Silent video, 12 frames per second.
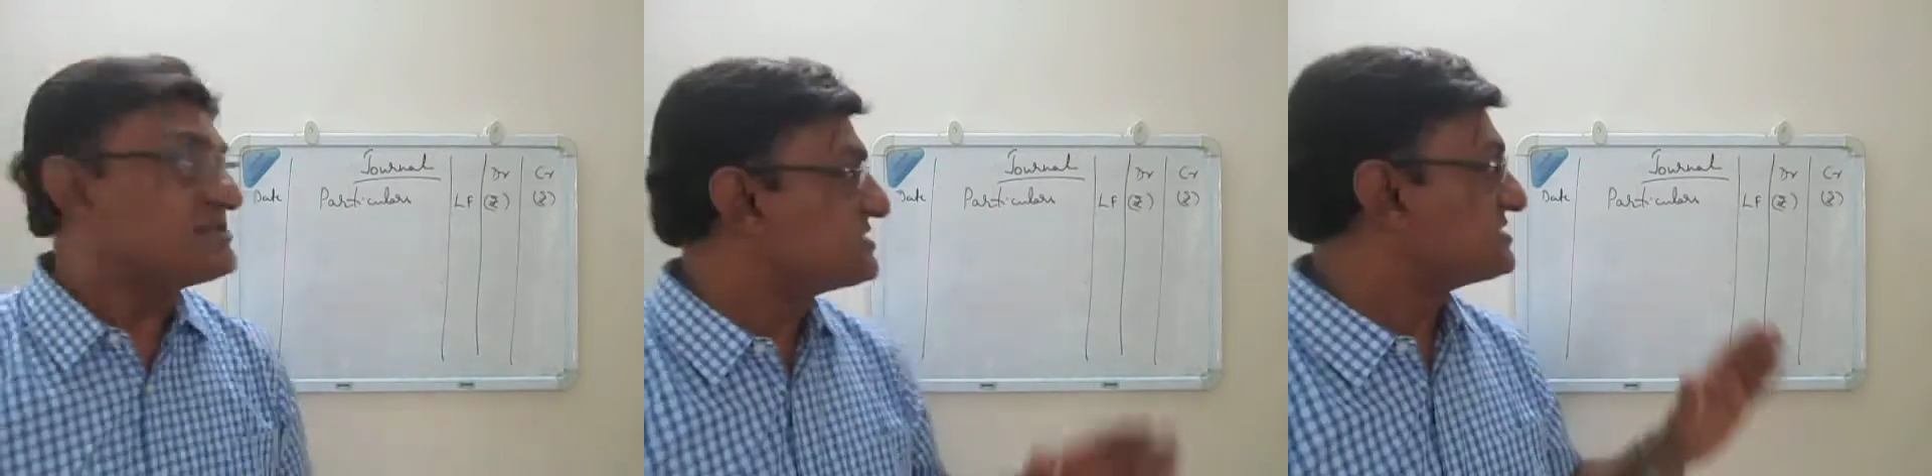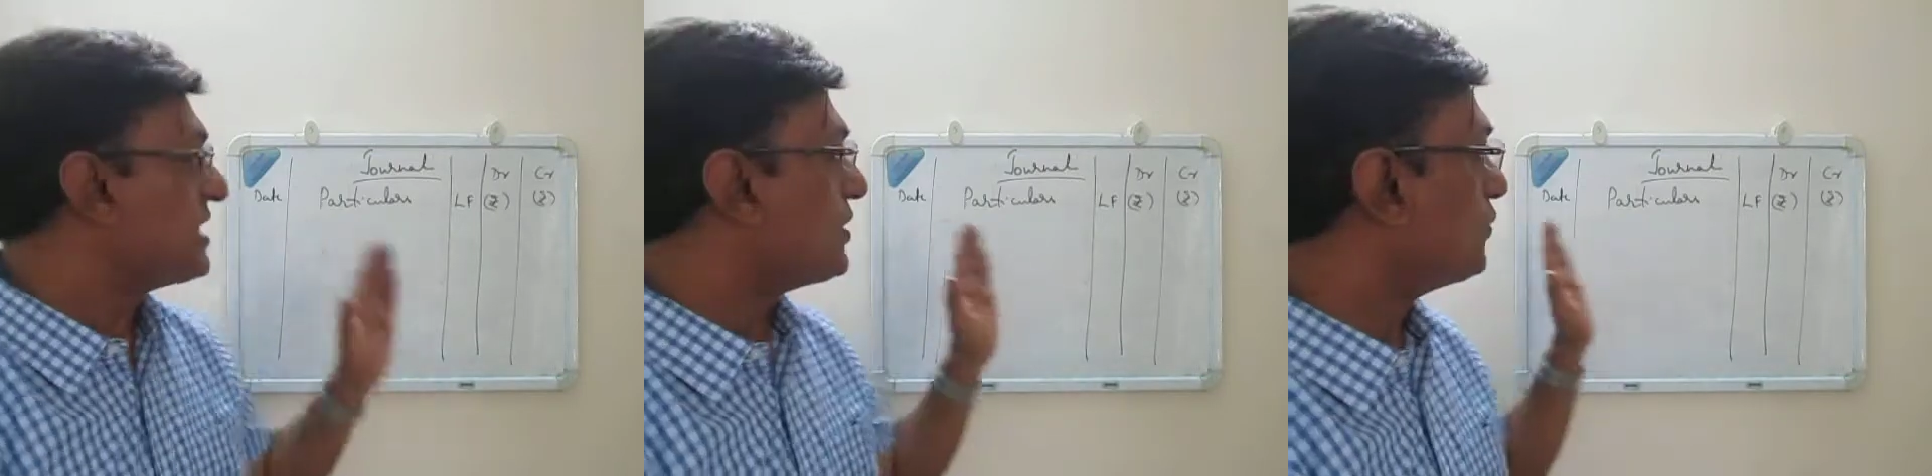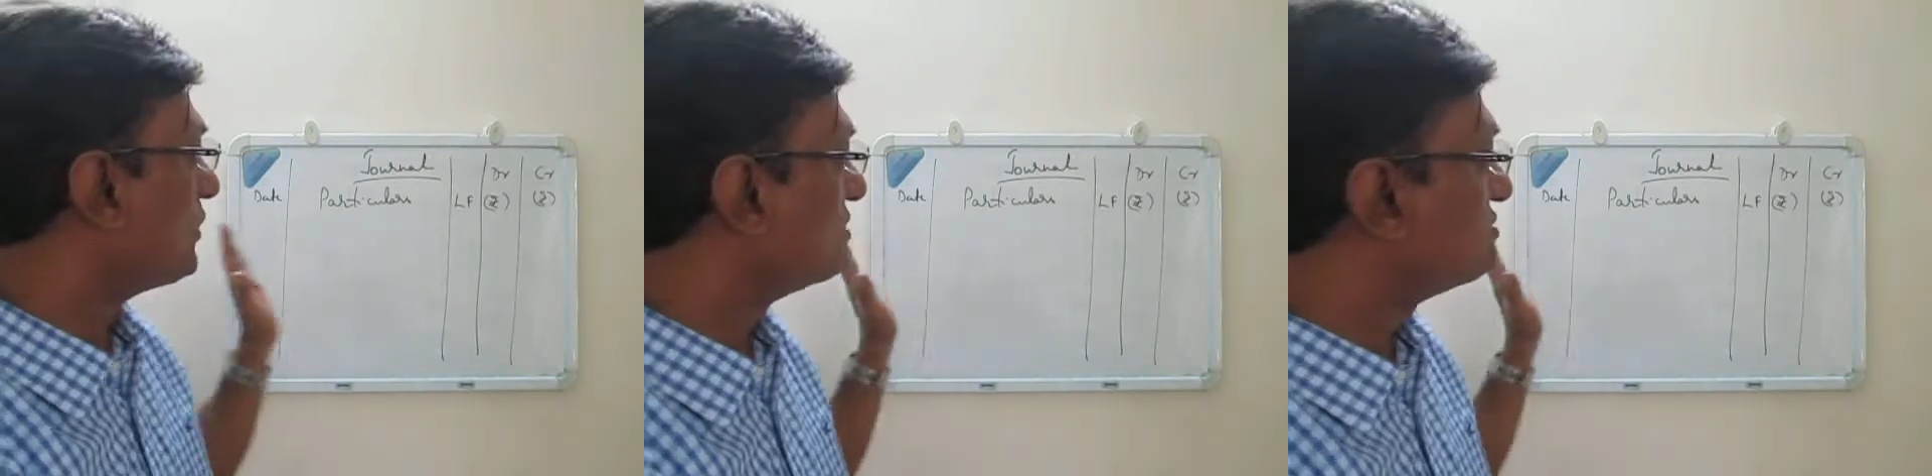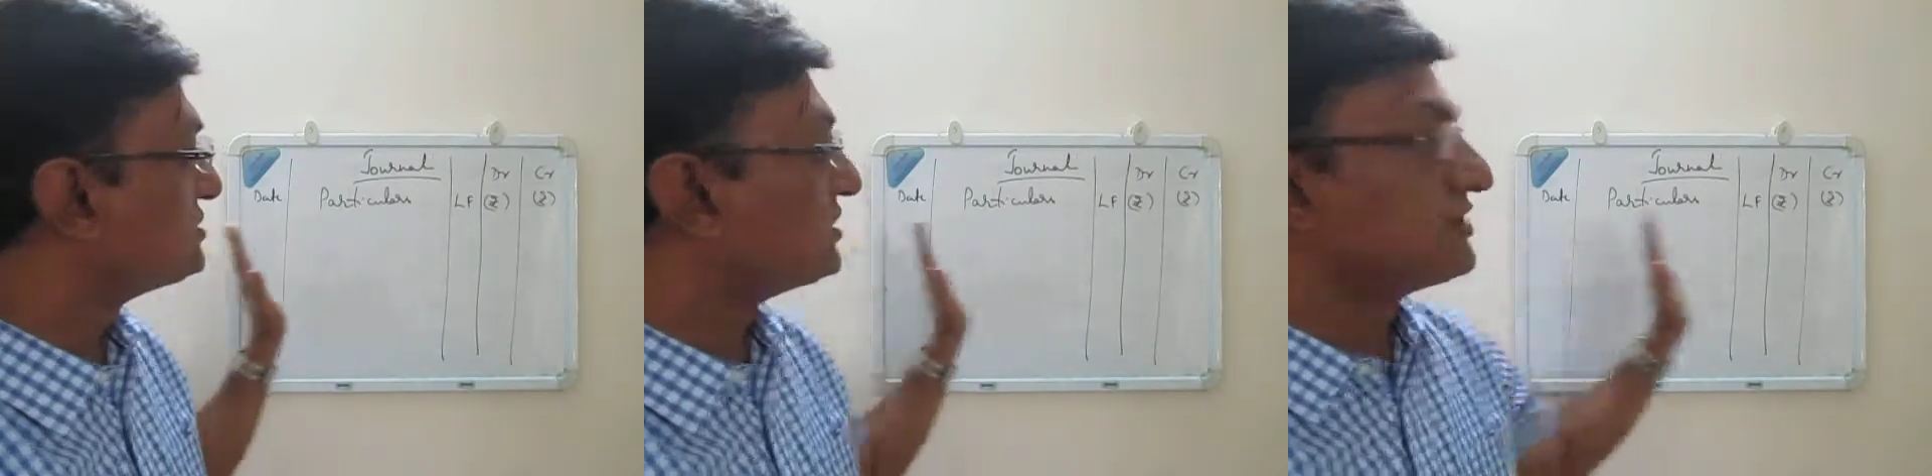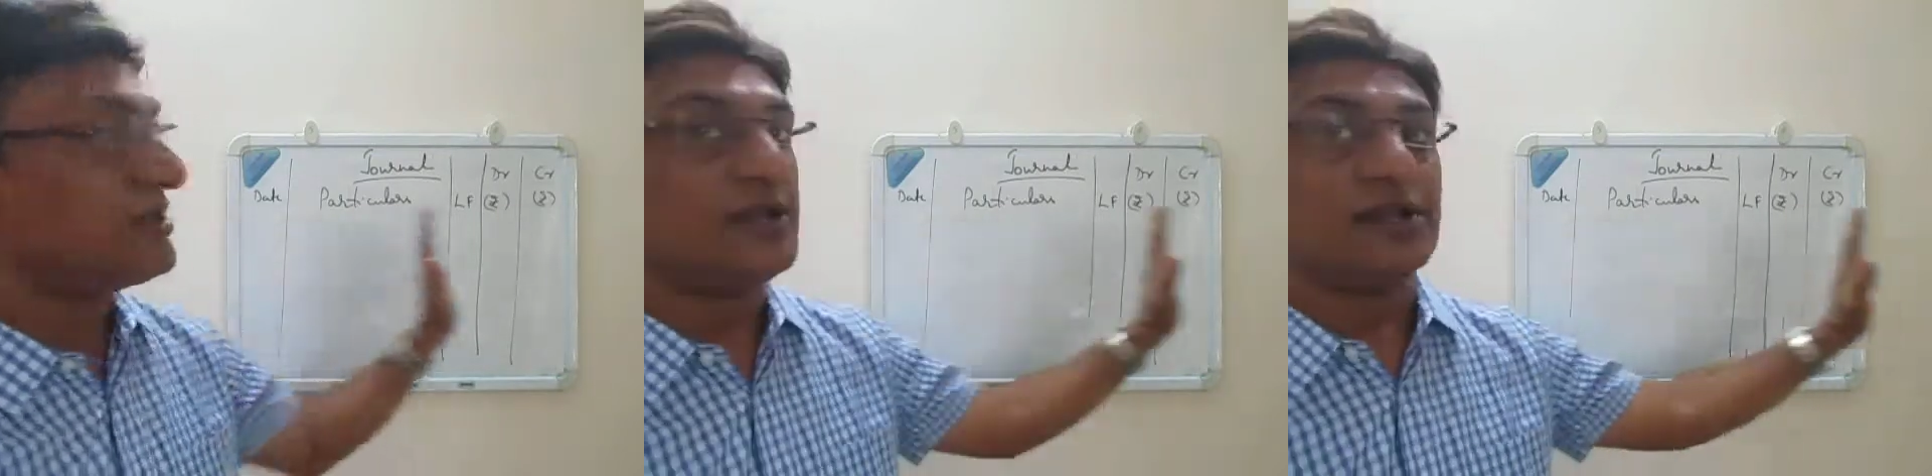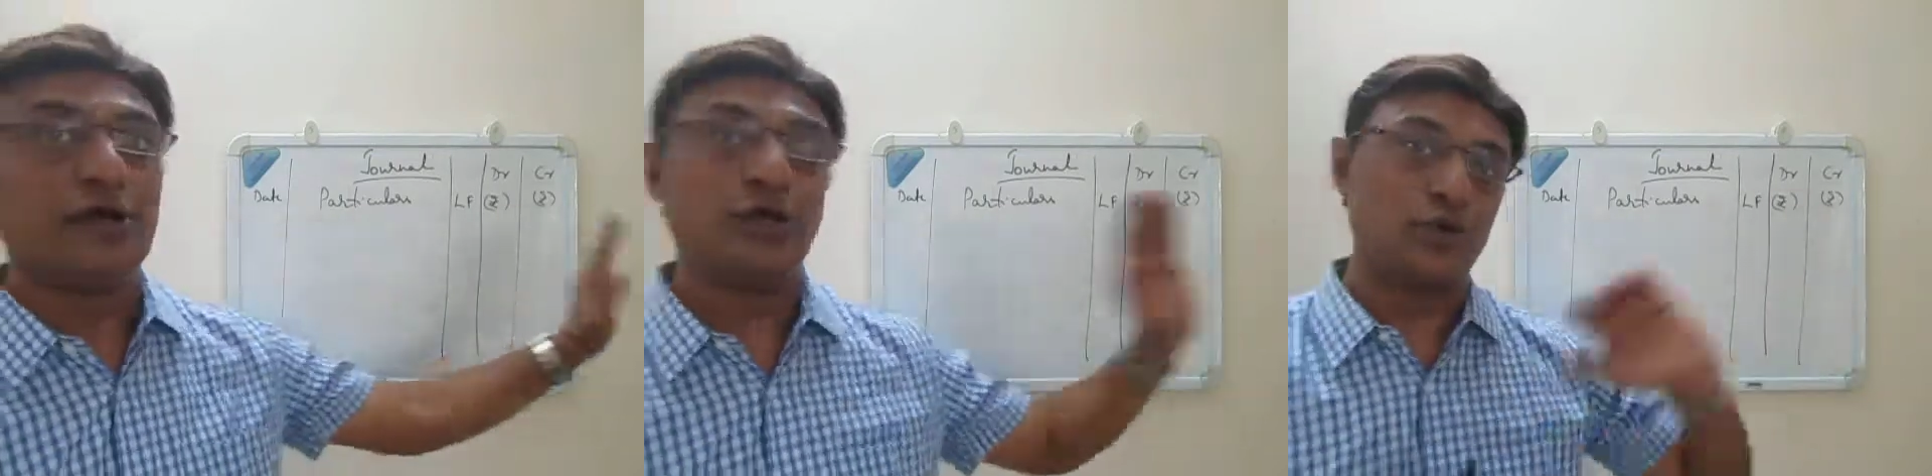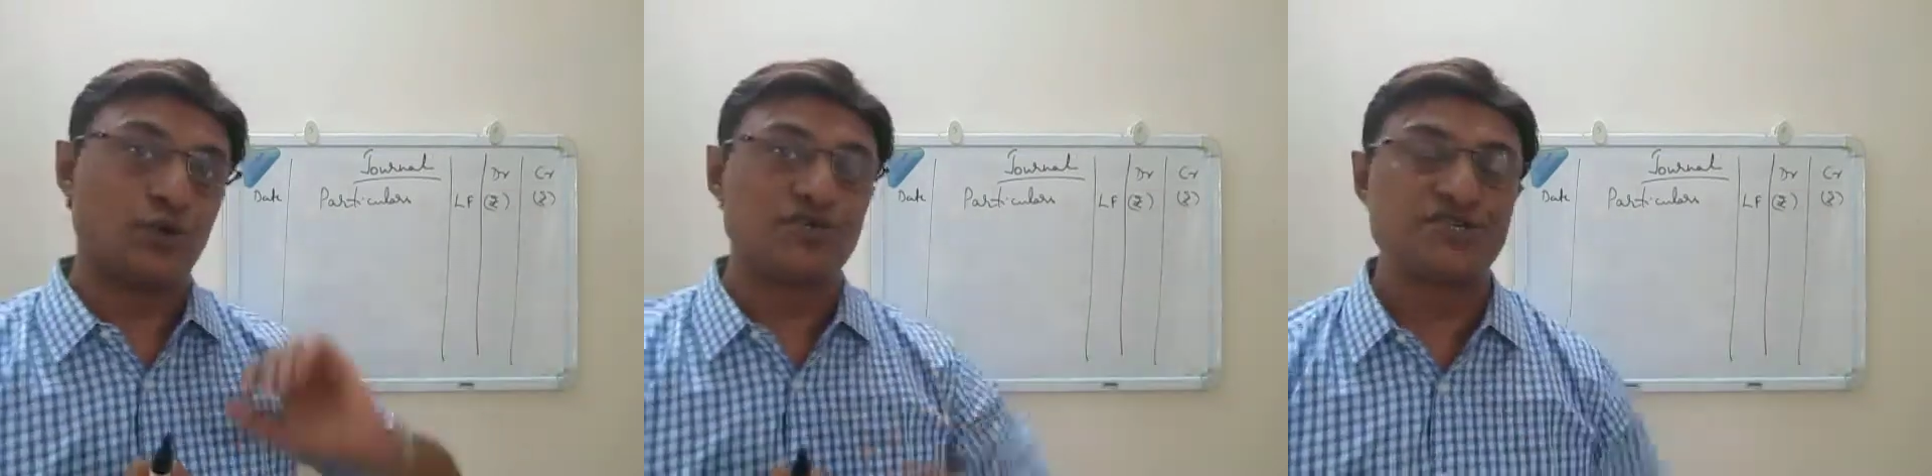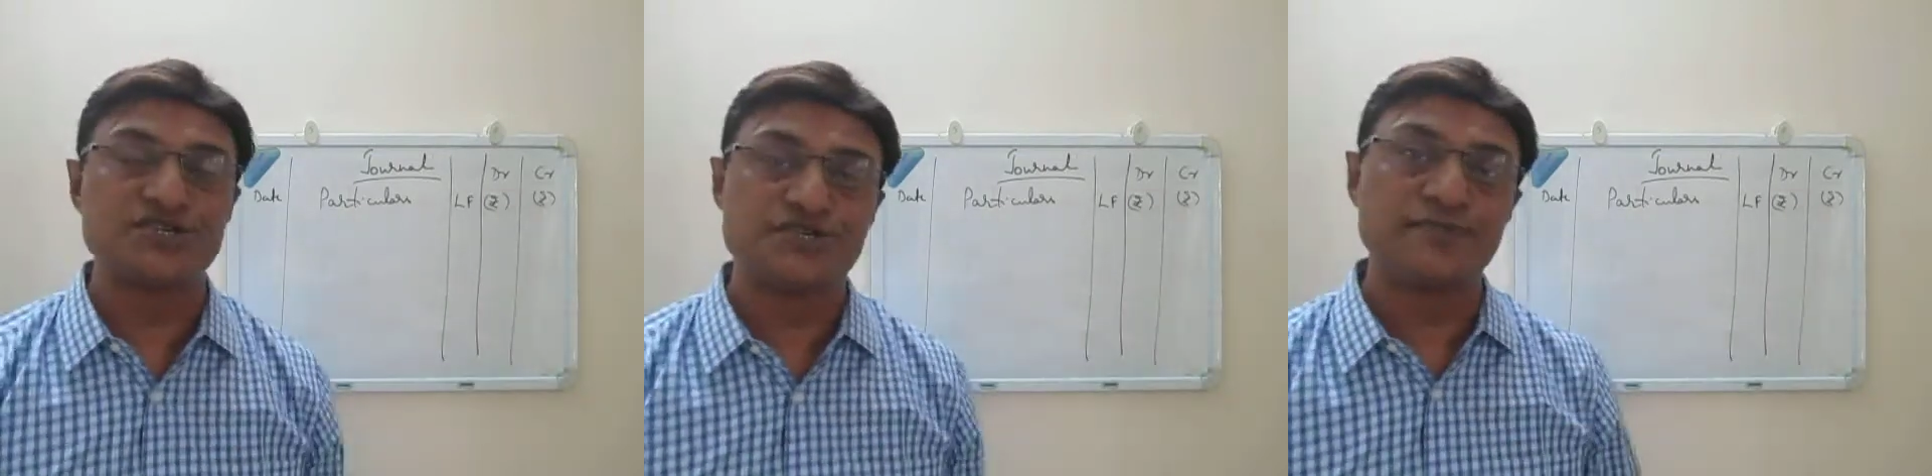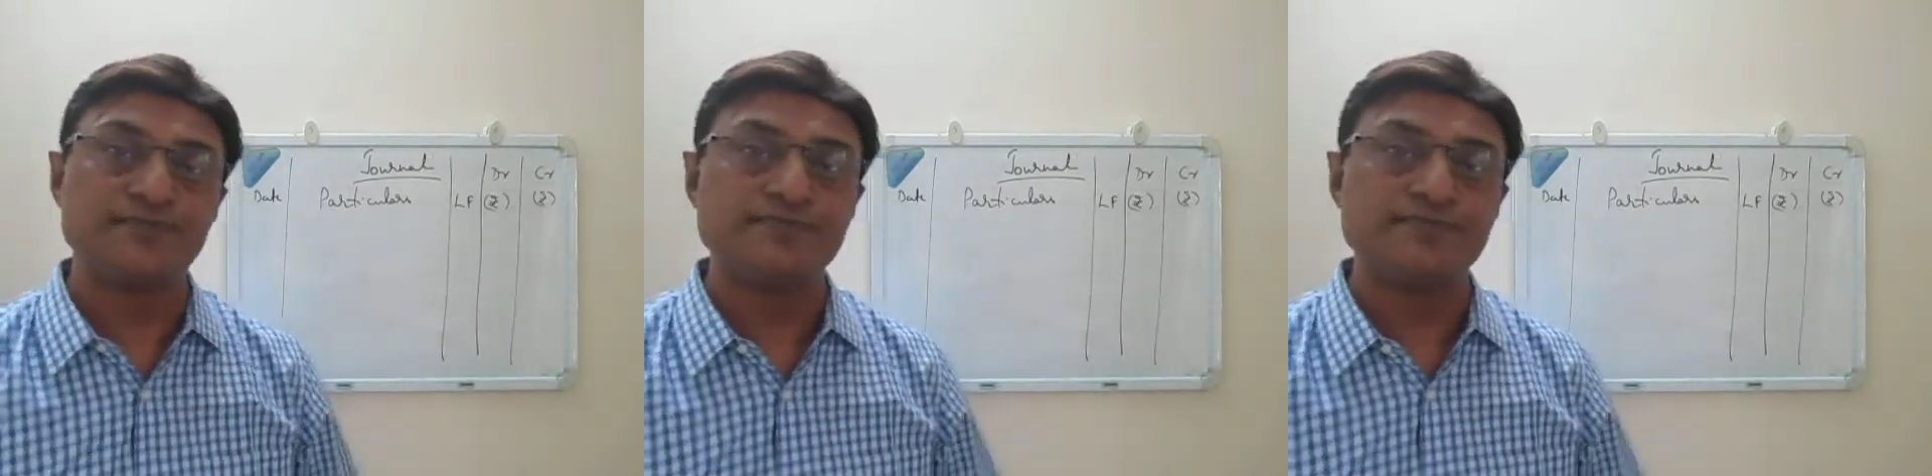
is how a journal looks.